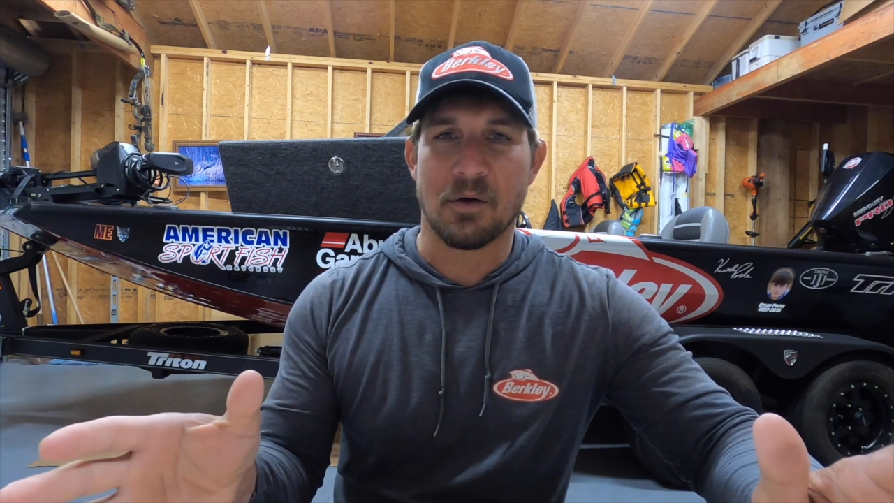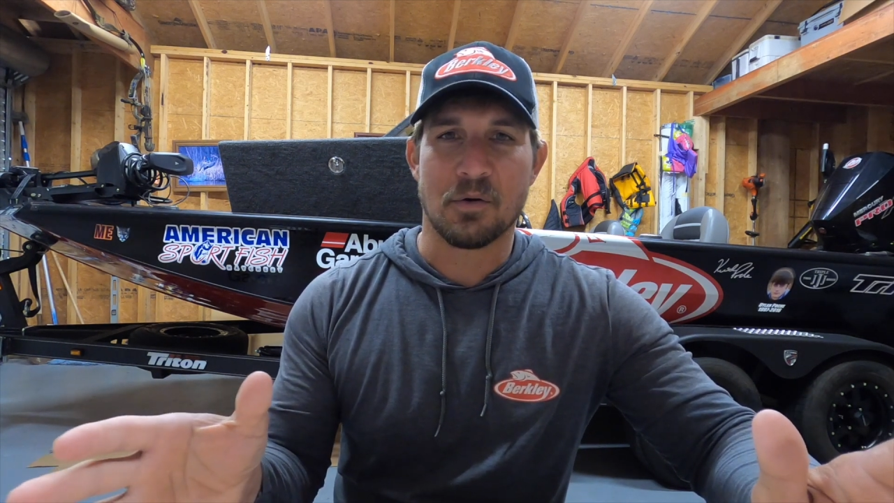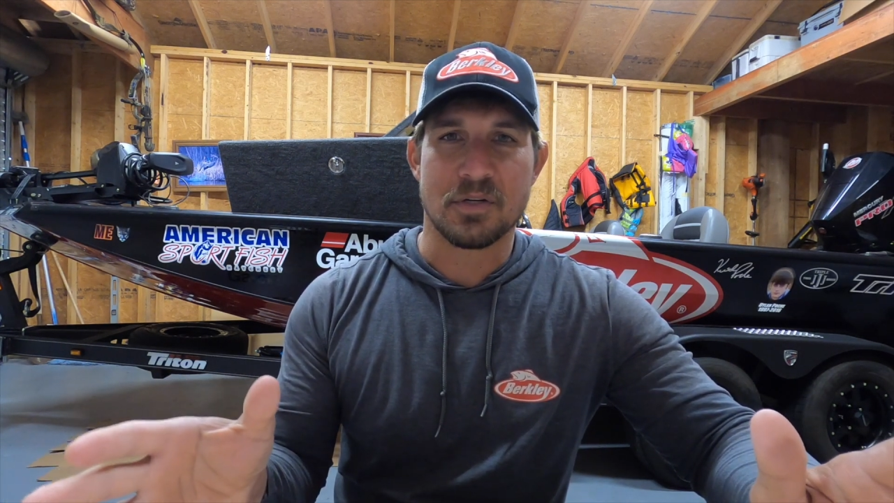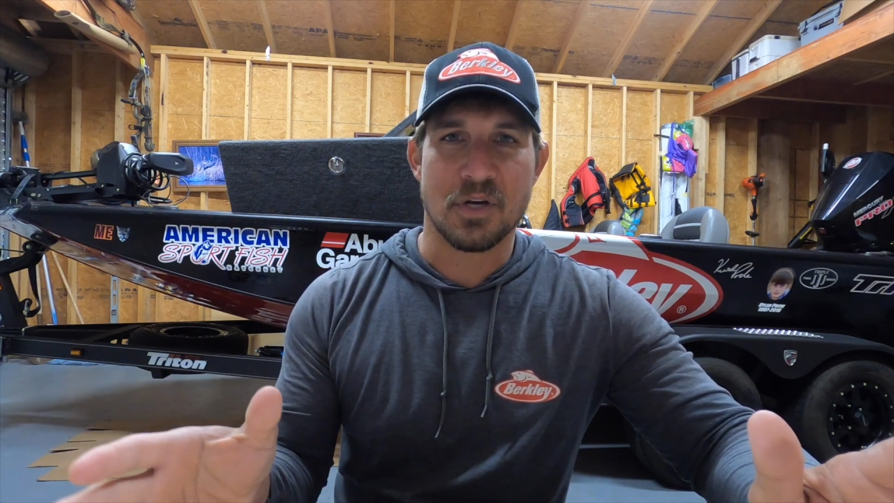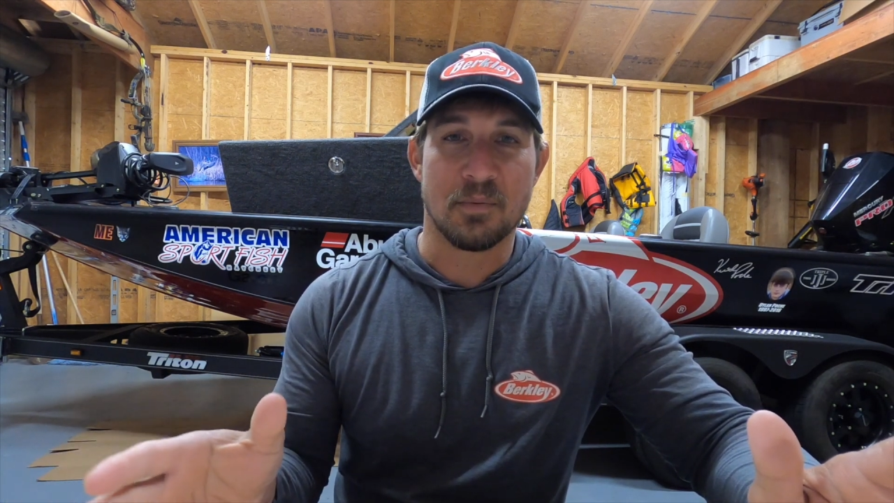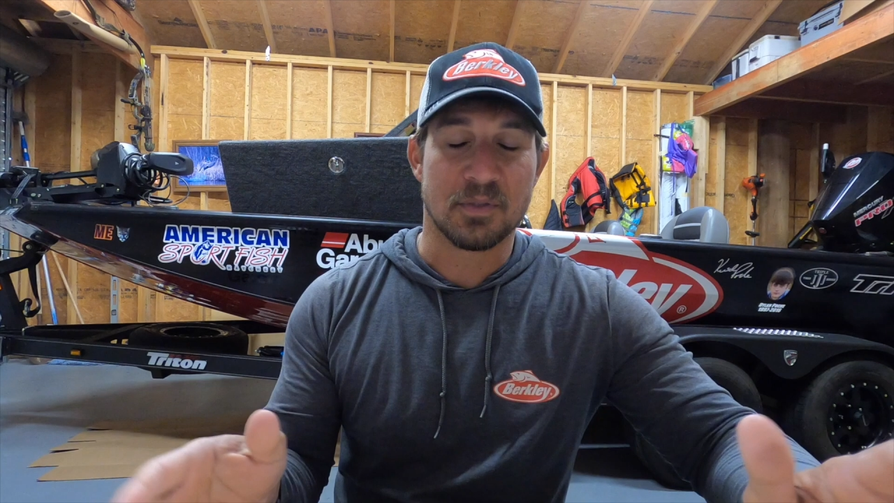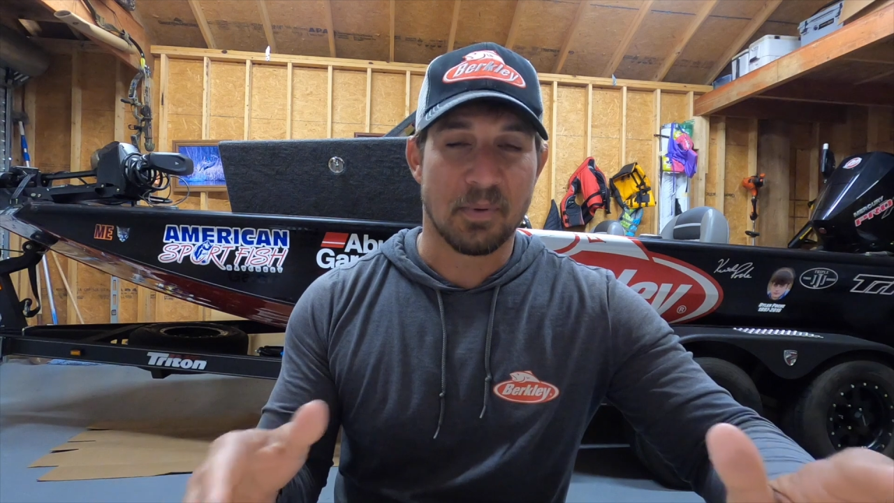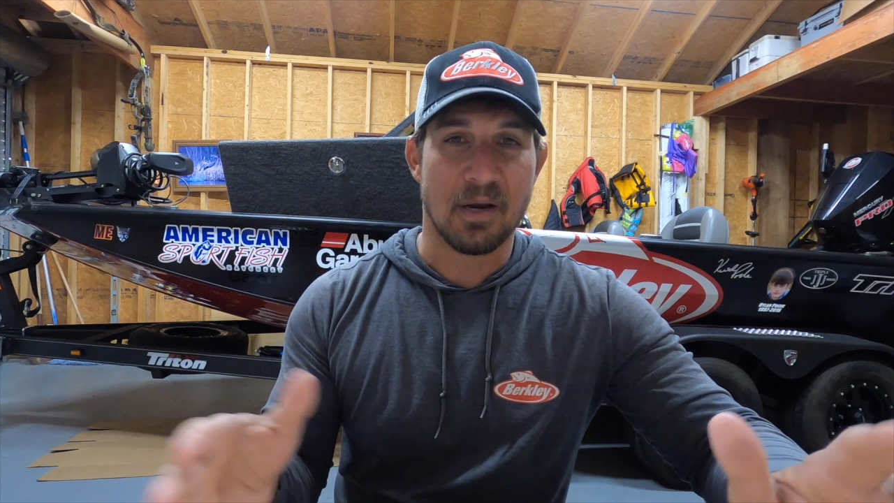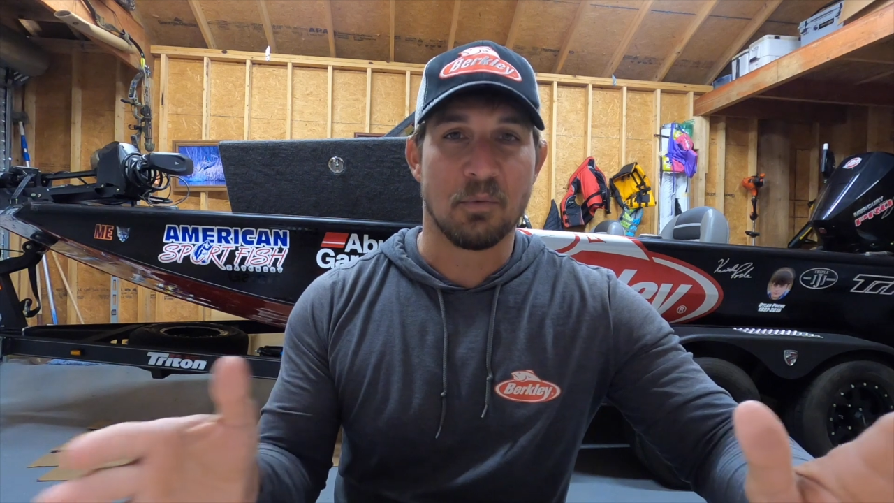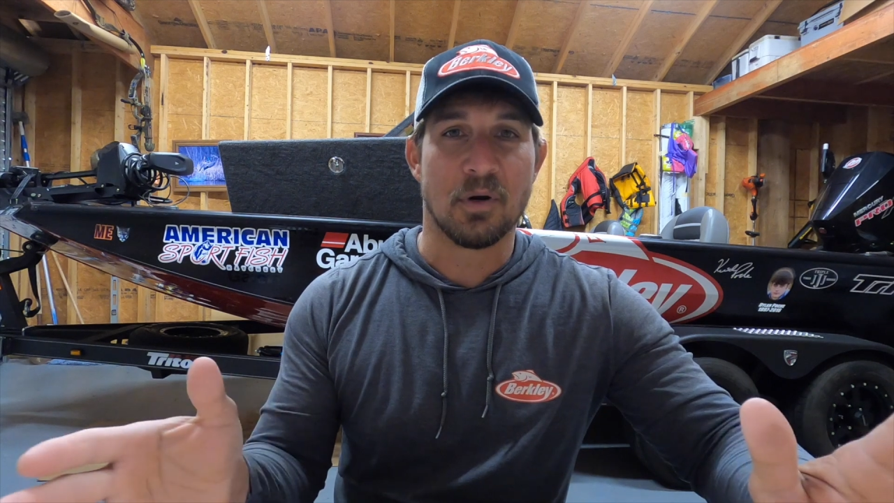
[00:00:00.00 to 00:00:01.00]
Okeechobee is
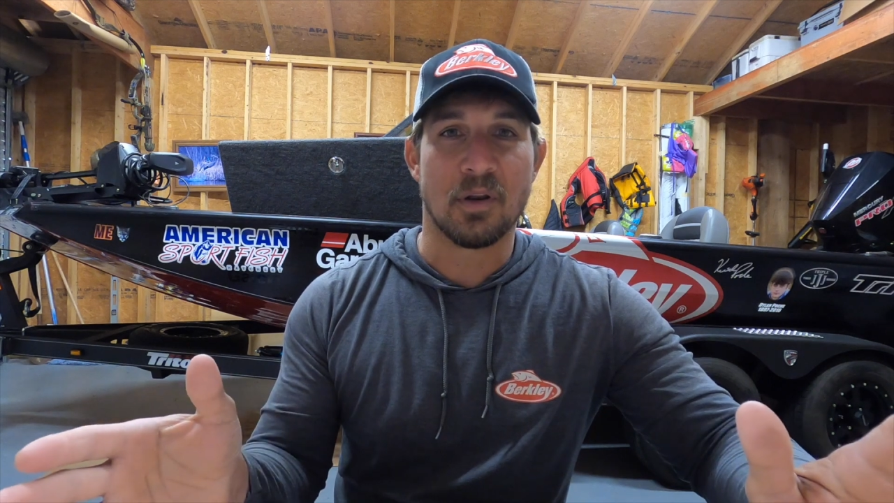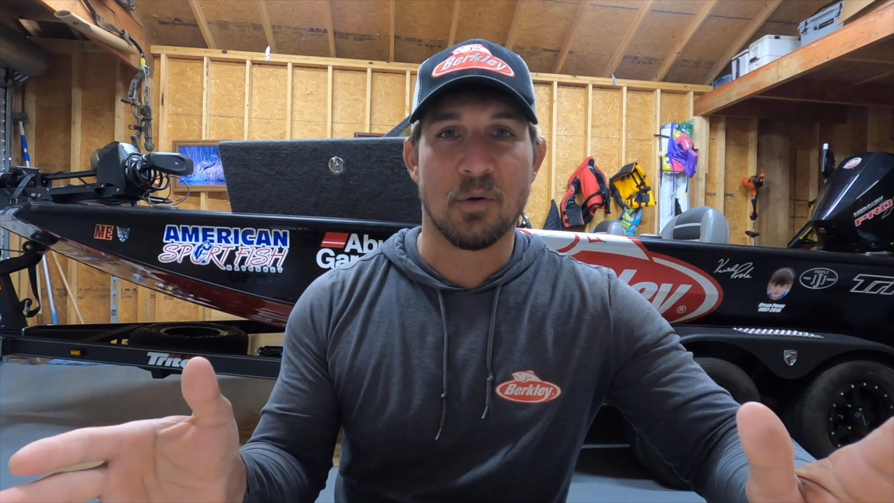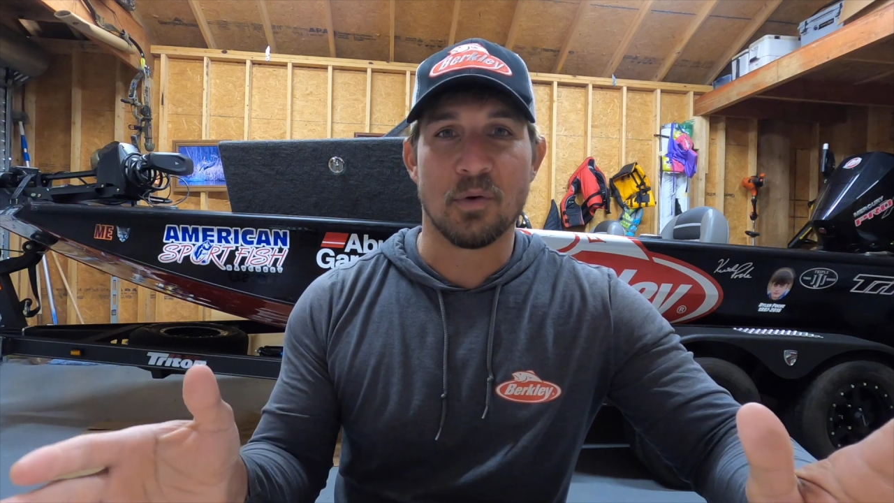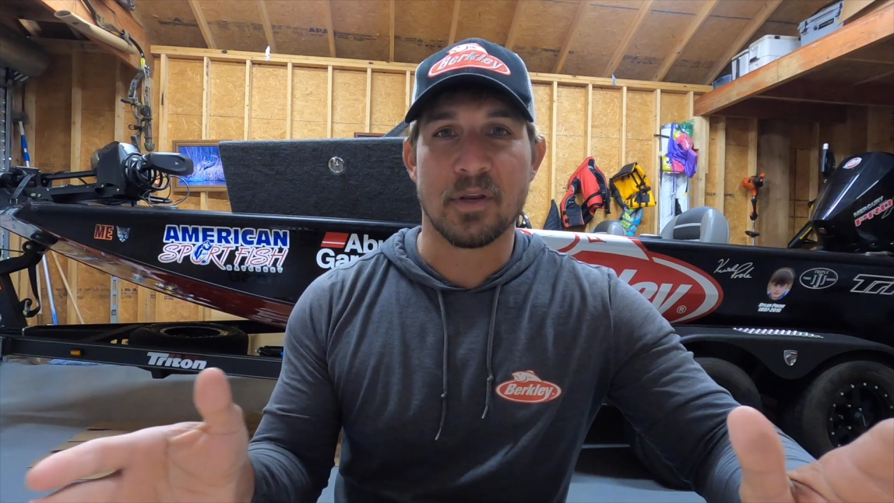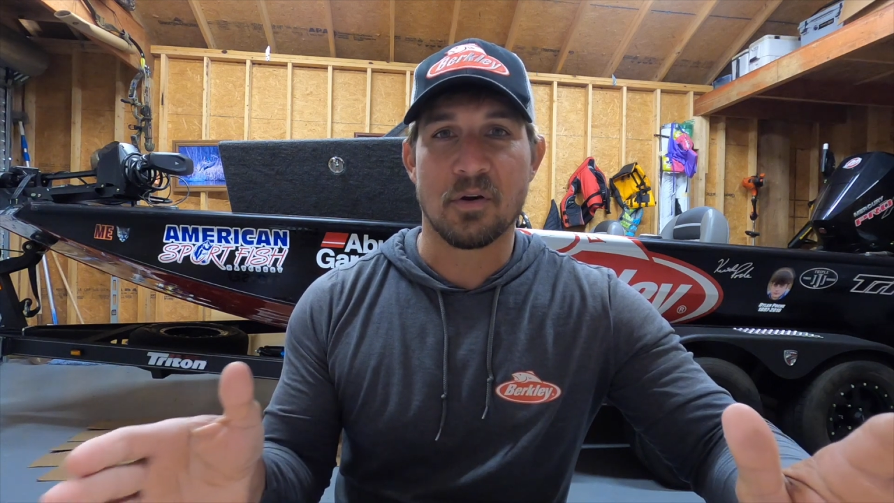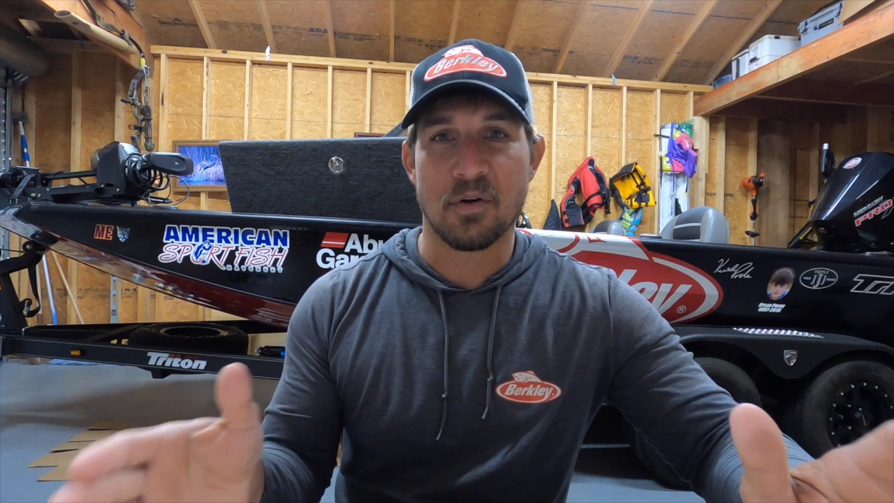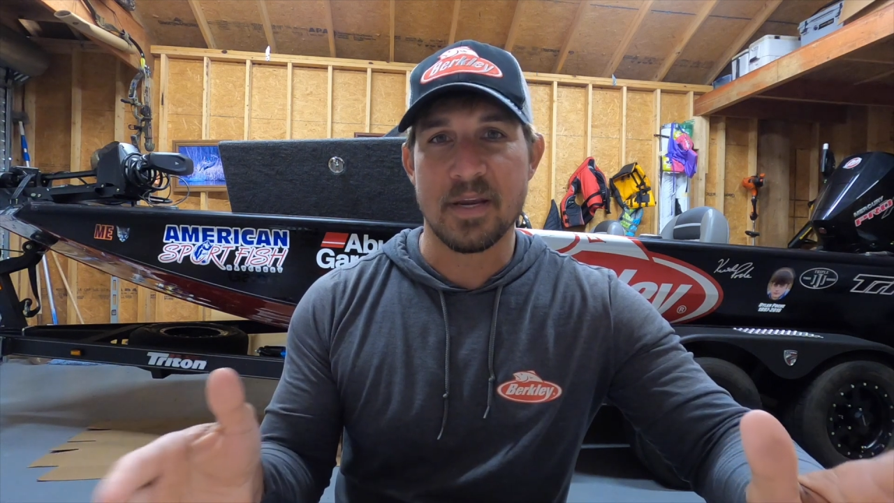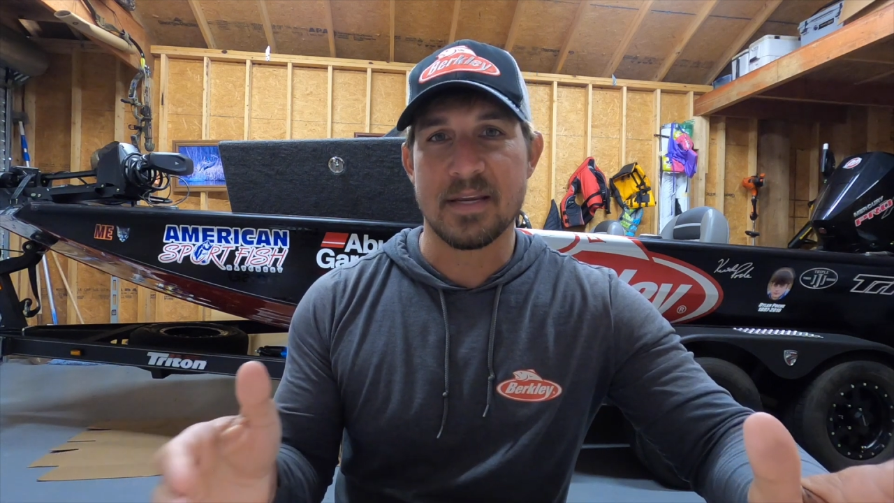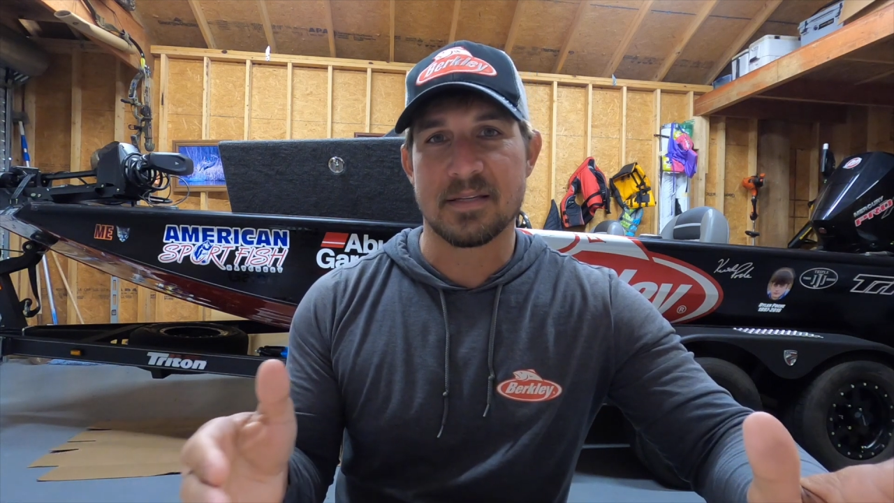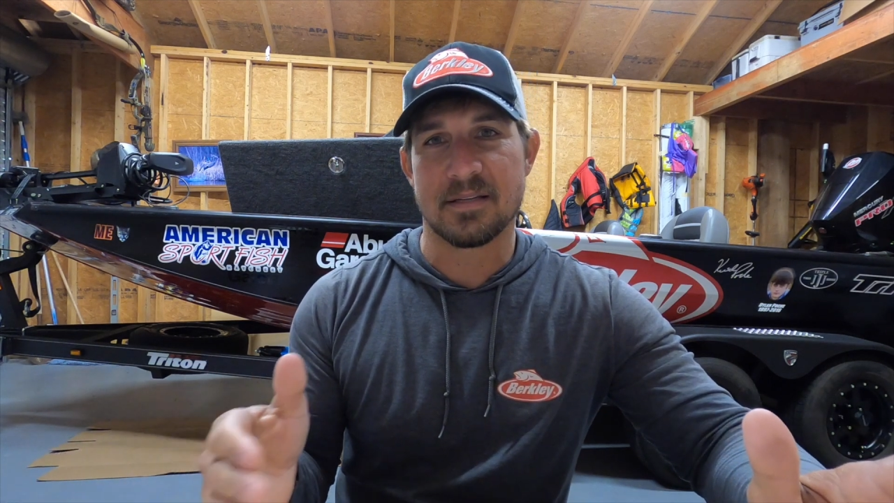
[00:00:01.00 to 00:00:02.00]
probably one of the only
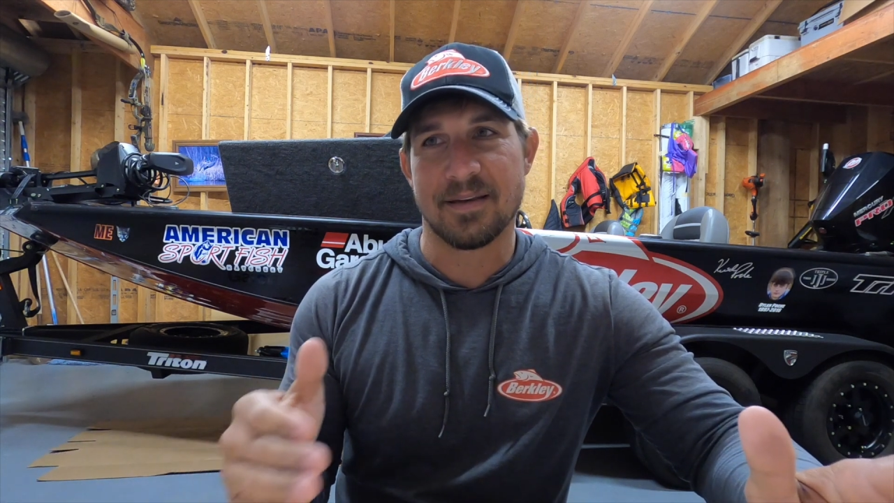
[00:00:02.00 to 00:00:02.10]
creeks,